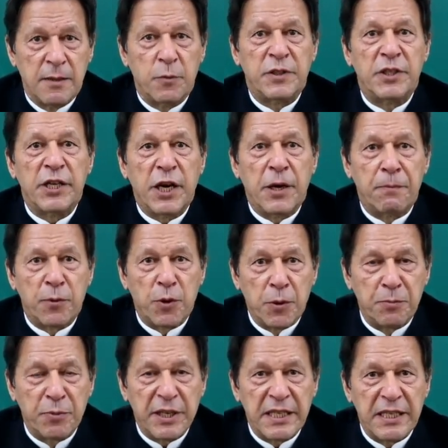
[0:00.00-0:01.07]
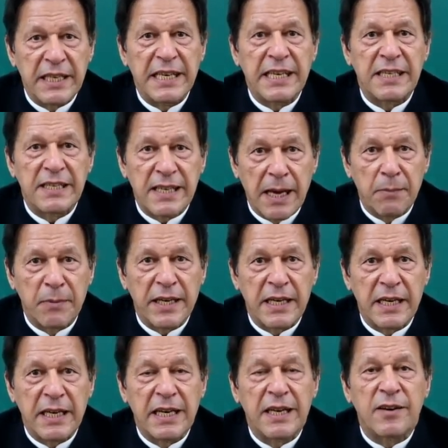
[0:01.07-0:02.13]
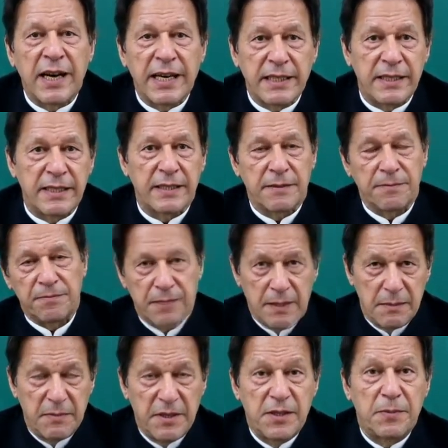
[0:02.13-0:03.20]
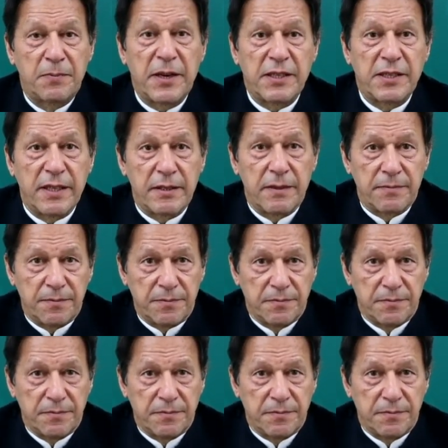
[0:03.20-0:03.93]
with the appropriate Islamic rites. Mr. President,